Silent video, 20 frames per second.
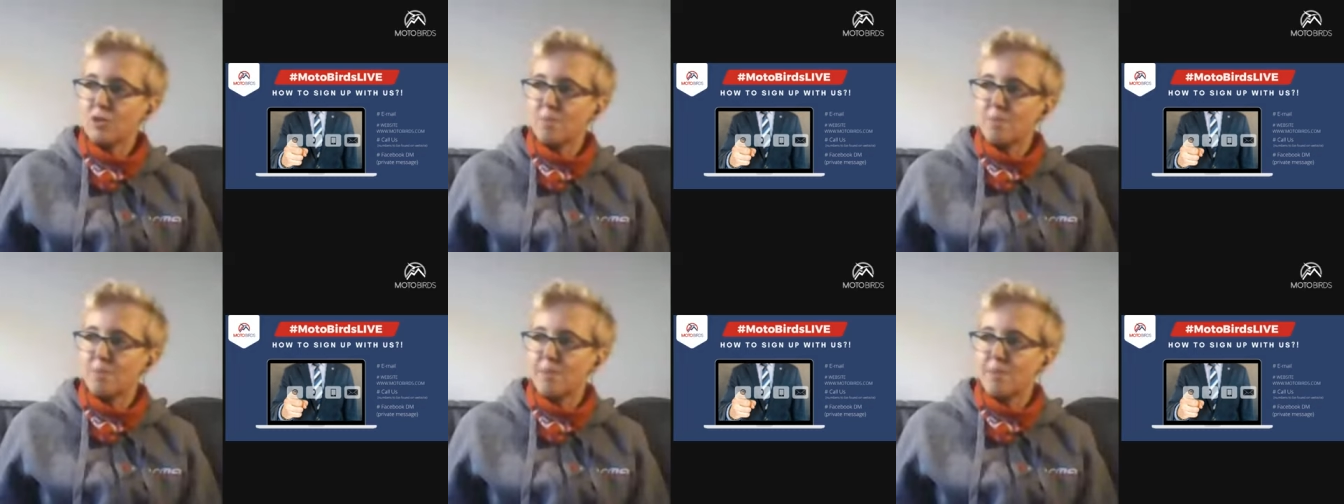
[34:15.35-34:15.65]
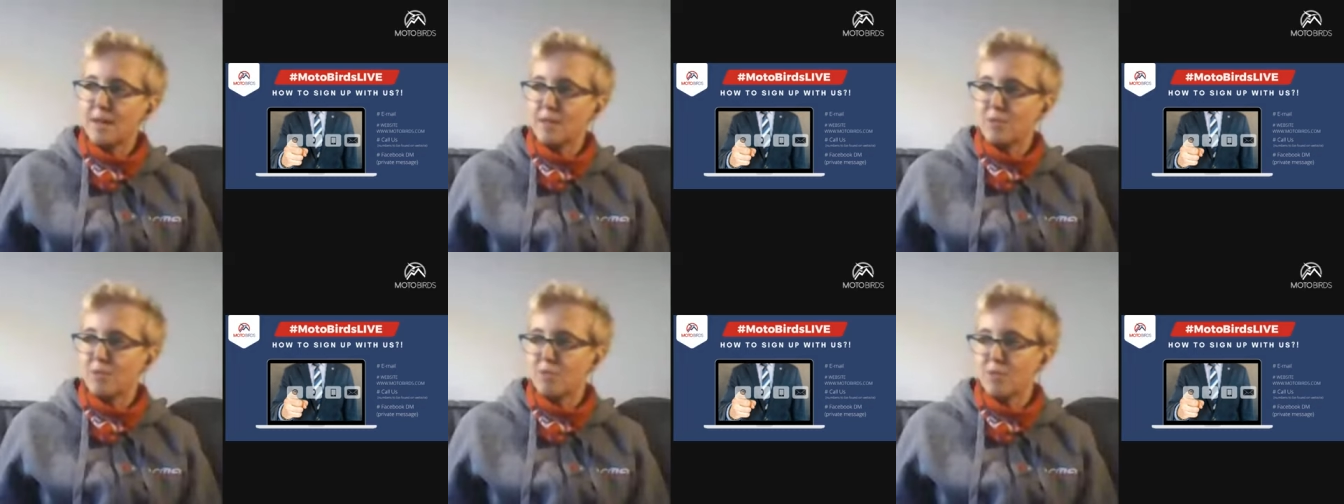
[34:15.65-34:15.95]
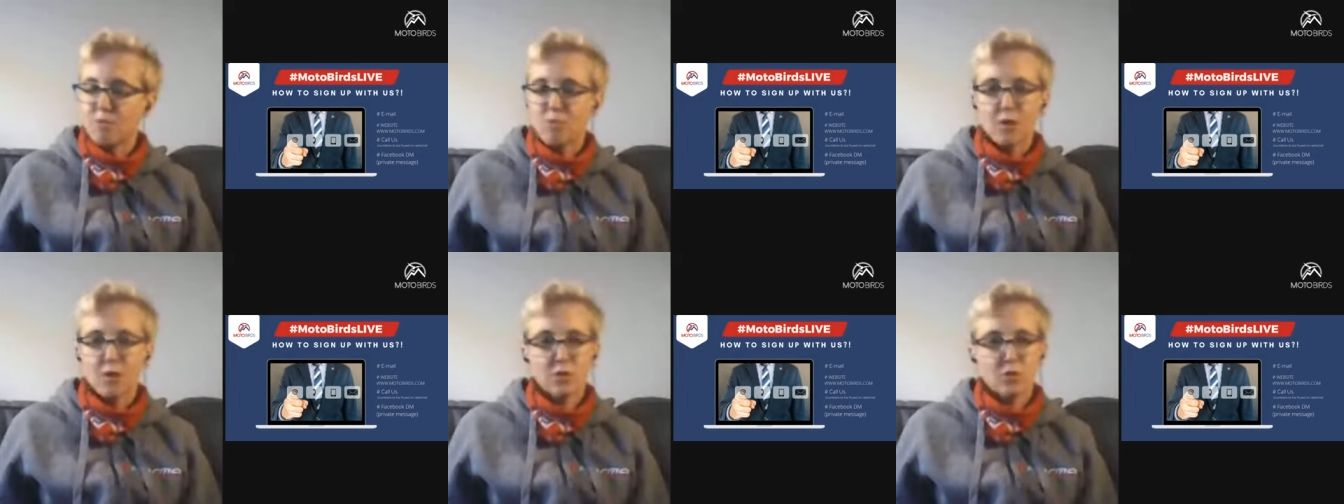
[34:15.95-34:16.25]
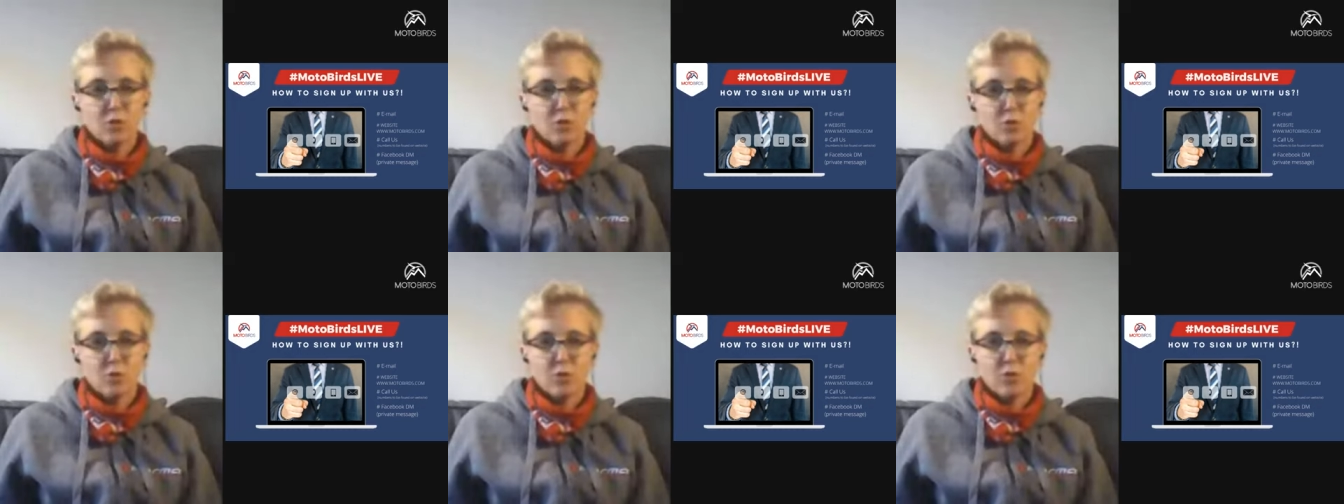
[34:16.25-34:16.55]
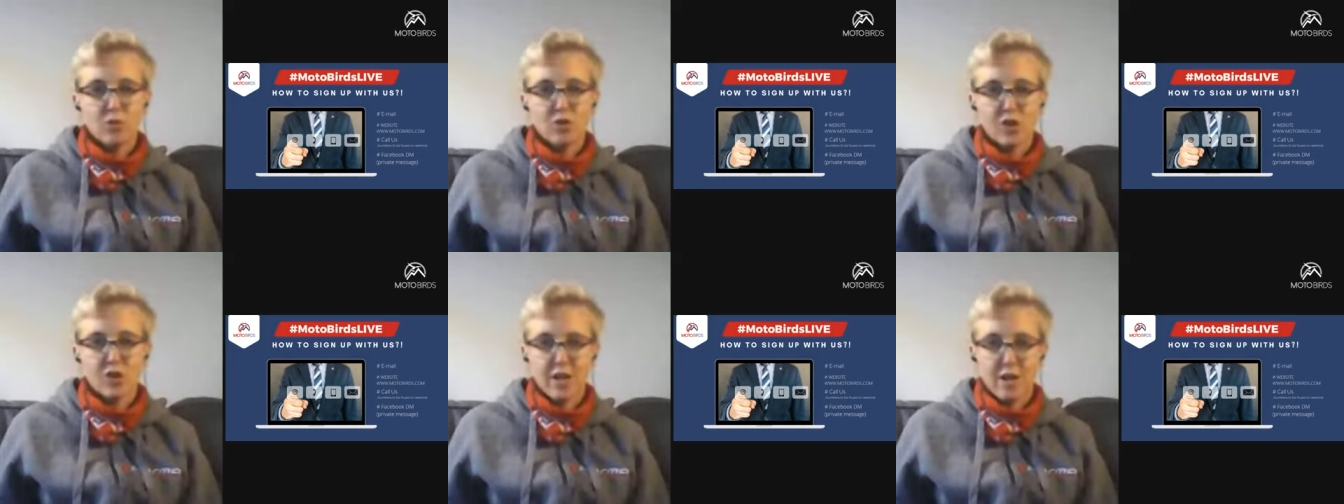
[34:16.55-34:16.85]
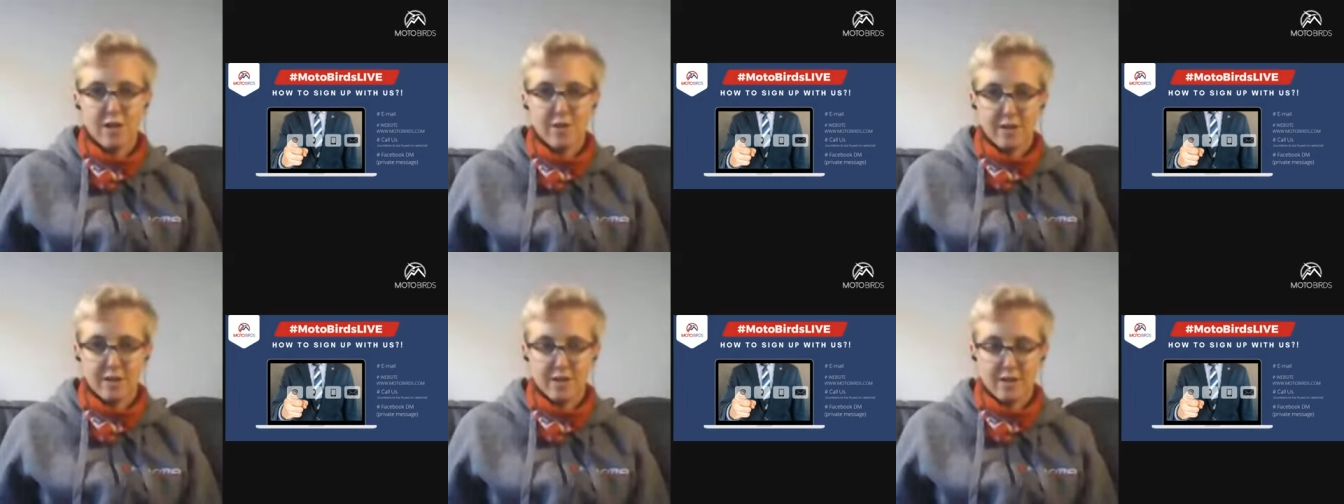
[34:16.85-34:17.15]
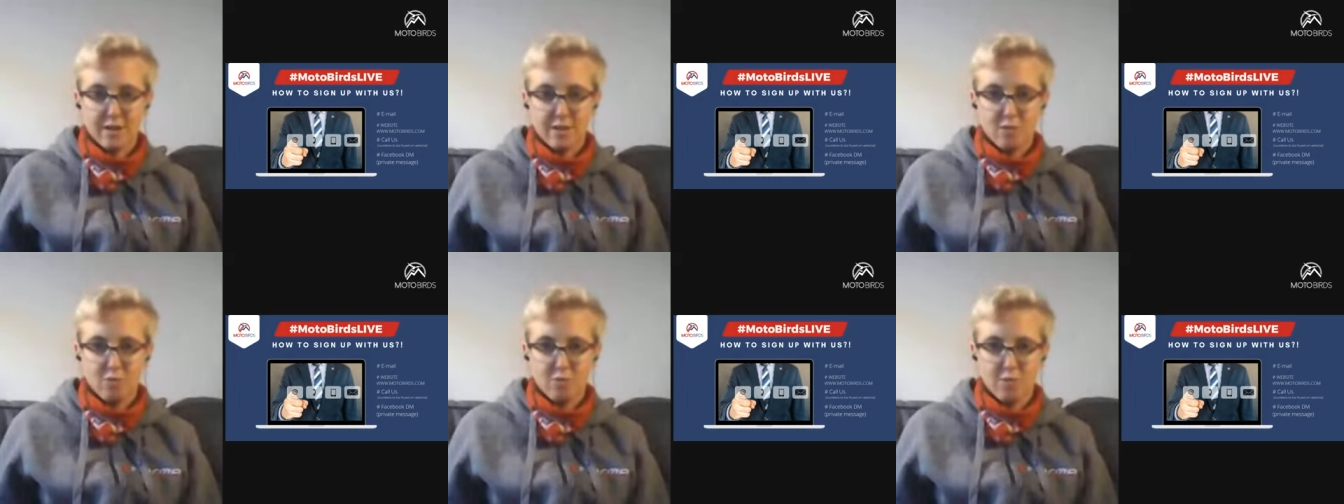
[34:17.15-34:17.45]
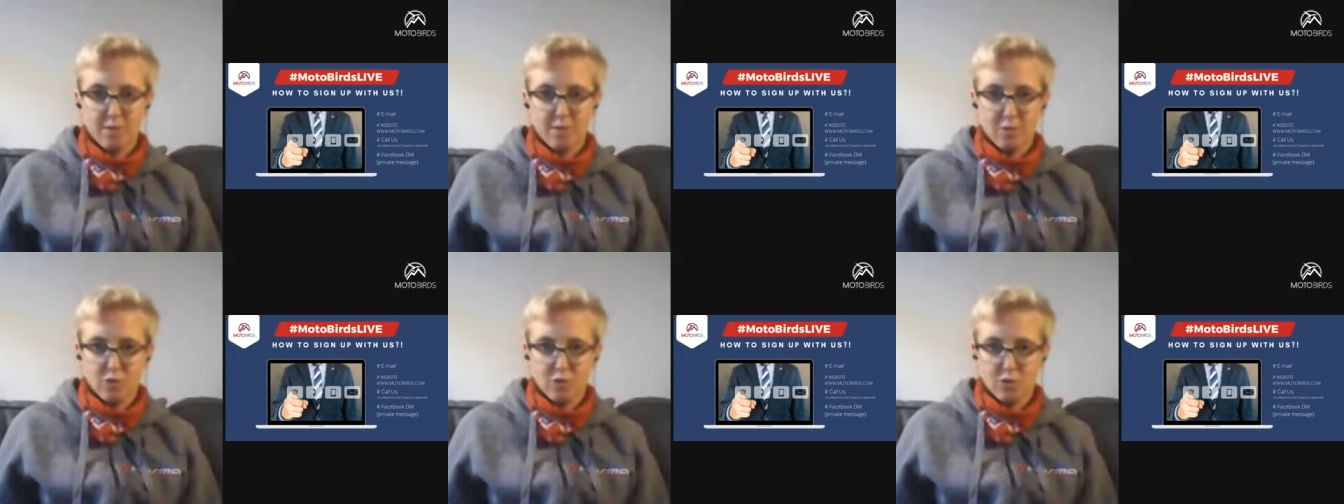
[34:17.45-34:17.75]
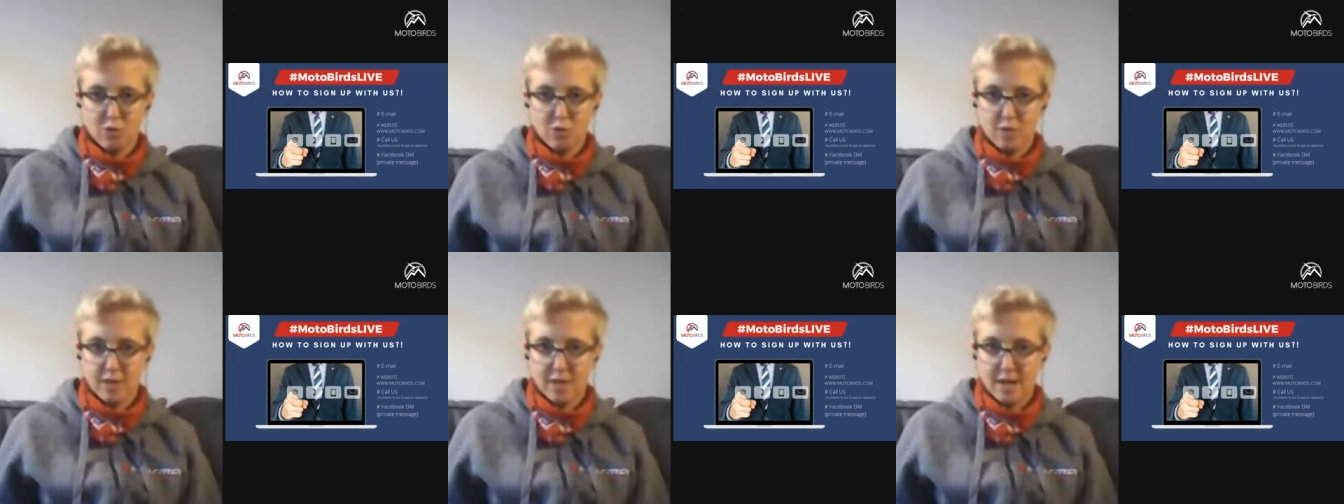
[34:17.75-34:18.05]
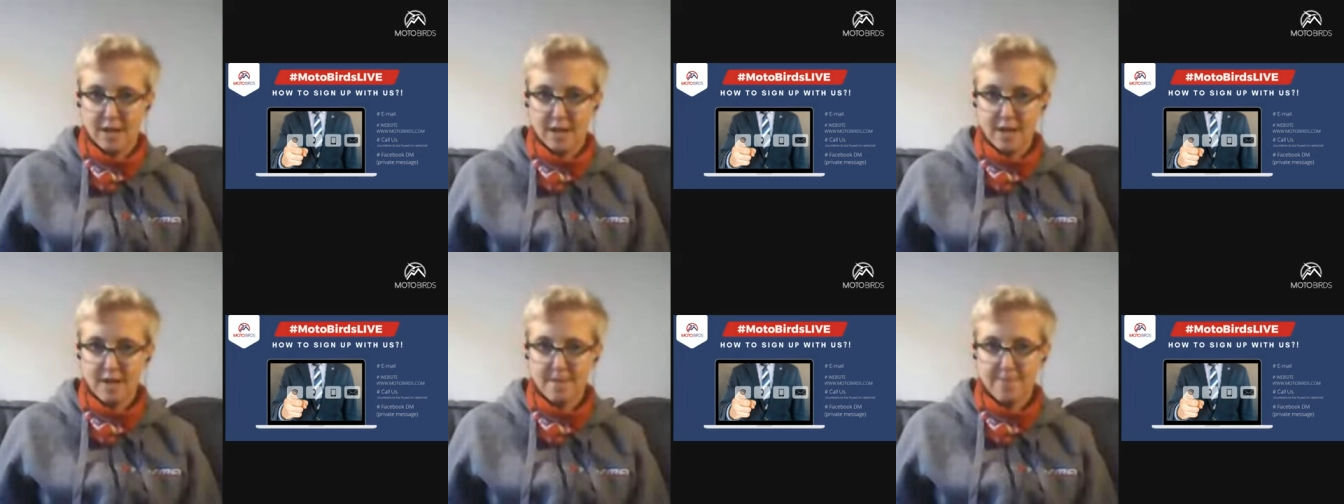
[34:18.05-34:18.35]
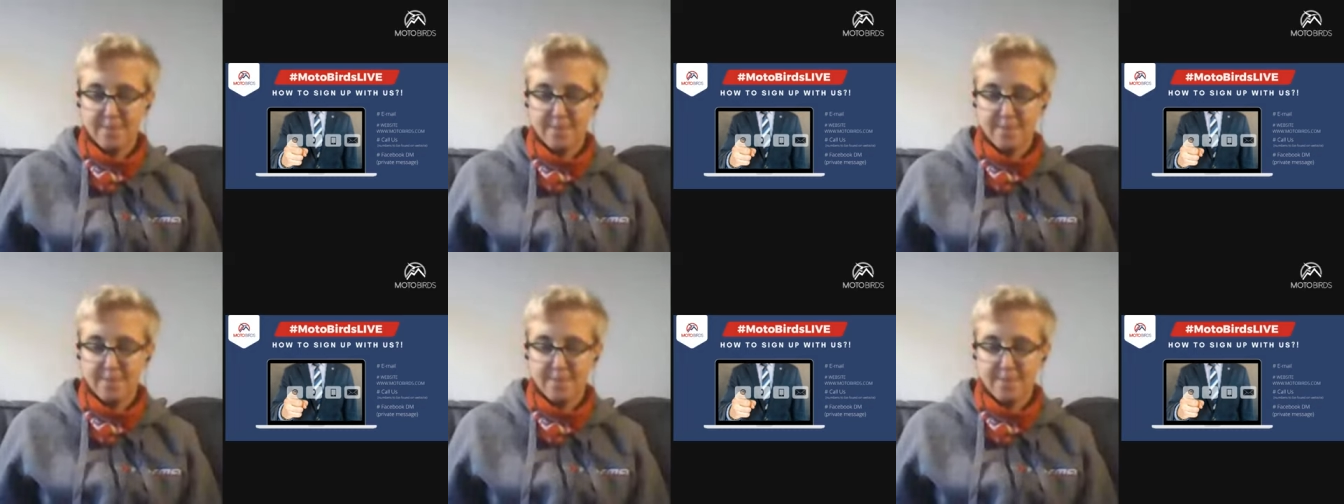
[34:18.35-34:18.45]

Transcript: but we want to share it with you today.